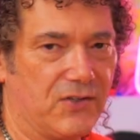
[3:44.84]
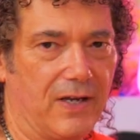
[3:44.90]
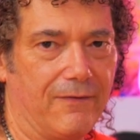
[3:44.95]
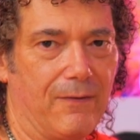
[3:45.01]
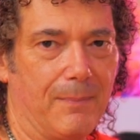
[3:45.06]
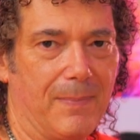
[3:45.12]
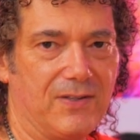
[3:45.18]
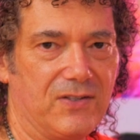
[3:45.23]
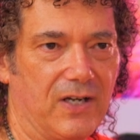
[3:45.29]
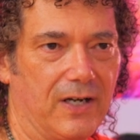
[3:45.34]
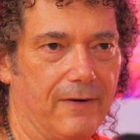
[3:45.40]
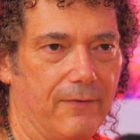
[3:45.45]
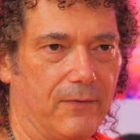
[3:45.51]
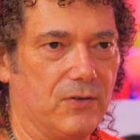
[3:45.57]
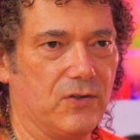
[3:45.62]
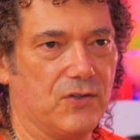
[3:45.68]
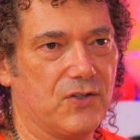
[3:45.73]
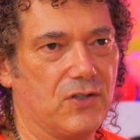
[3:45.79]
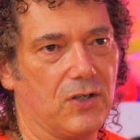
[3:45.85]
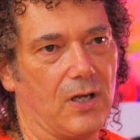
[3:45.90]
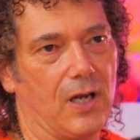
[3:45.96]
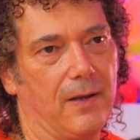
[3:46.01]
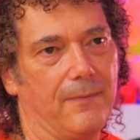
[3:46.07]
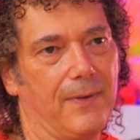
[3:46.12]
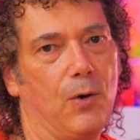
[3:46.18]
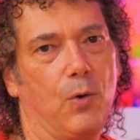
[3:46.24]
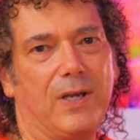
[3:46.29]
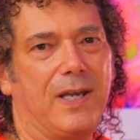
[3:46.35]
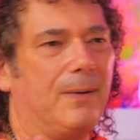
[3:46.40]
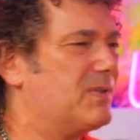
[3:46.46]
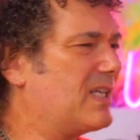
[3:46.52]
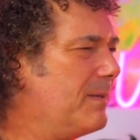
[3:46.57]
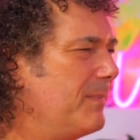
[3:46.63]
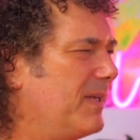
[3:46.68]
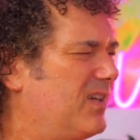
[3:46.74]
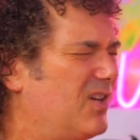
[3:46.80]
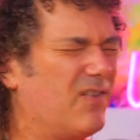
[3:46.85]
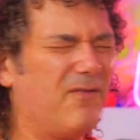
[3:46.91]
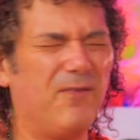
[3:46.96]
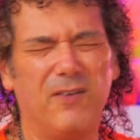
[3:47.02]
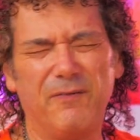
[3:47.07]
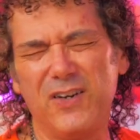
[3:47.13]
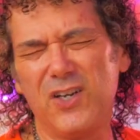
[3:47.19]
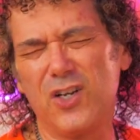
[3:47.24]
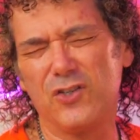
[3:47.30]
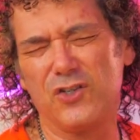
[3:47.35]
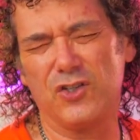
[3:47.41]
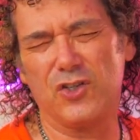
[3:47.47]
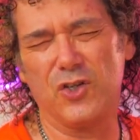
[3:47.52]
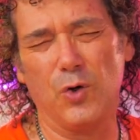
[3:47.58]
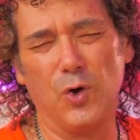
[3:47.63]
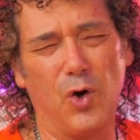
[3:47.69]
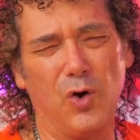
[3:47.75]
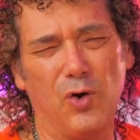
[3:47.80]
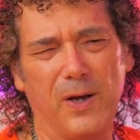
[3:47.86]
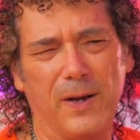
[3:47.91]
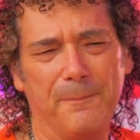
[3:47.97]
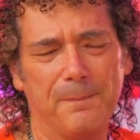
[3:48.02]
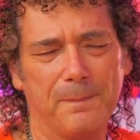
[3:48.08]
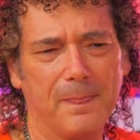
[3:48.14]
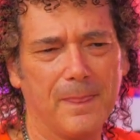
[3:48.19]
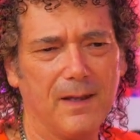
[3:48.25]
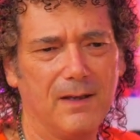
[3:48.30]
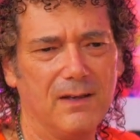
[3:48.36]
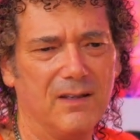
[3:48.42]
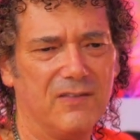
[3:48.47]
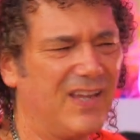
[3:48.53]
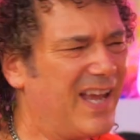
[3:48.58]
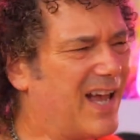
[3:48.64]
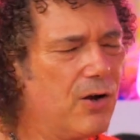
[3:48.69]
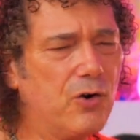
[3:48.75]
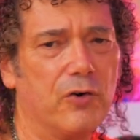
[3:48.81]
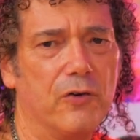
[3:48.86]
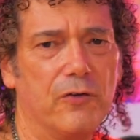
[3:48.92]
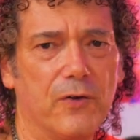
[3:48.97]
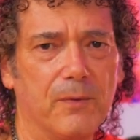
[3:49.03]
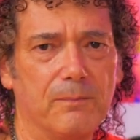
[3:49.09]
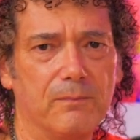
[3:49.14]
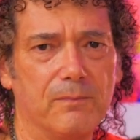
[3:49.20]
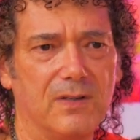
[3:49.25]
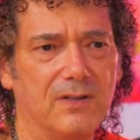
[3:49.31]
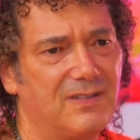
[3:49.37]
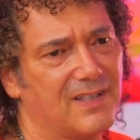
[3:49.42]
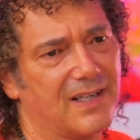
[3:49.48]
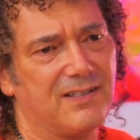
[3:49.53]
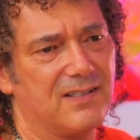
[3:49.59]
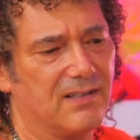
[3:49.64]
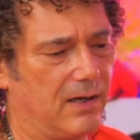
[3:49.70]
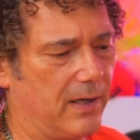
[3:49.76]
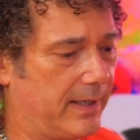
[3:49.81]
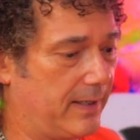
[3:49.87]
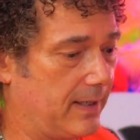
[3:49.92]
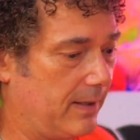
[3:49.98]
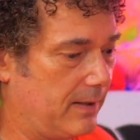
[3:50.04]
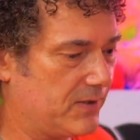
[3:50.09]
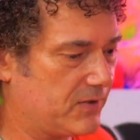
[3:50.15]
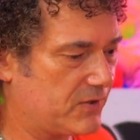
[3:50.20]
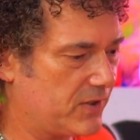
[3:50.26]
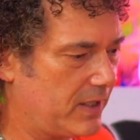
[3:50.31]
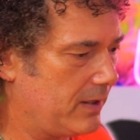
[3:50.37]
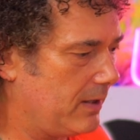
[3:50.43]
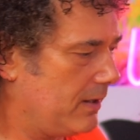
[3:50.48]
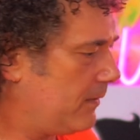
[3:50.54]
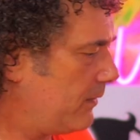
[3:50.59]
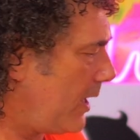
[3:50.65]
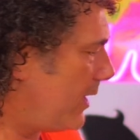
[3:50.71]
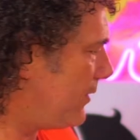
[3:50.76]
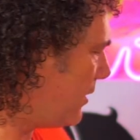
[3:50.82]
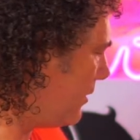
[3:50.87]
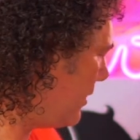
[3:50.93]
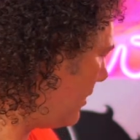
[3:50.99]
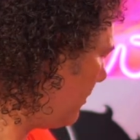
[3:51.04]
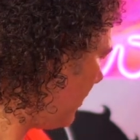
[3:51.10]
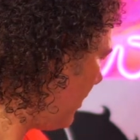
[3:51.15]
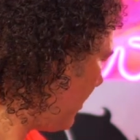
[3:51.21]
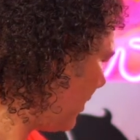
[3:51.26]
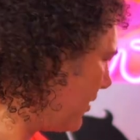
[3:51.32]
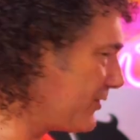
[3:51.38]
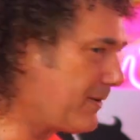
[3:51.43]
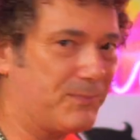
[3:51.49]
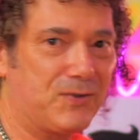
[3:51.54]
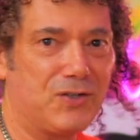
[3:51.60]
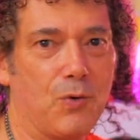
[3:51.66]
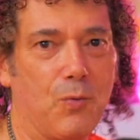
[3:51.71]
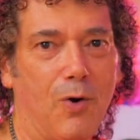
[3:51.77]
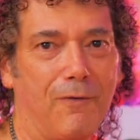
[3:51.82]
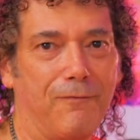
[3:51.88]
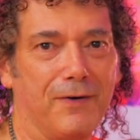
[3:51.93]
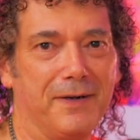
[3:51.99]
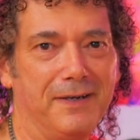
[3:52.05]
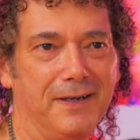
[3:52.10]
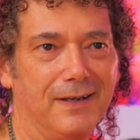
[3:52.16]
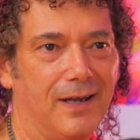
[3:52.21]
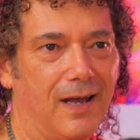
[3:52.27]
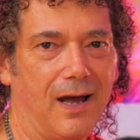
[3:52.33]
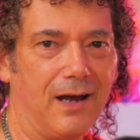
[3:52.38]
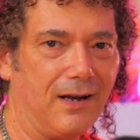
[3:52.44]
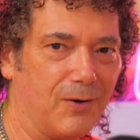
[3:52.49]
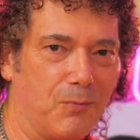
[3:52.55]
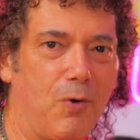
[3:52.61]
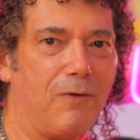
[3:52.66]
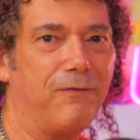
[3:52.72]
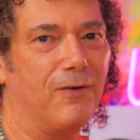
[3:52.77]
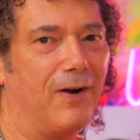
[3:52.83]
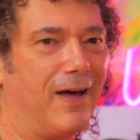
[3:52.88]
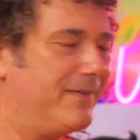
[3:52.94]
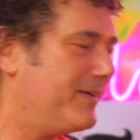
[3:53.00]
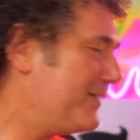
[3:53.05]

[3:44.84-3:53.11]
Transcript: see if it makes any difference. Uh, they'll keep telling me, your videos are too long. The algorithm doesn't like it. Let's see. I don't know, because I'm still waffling. I could waffle like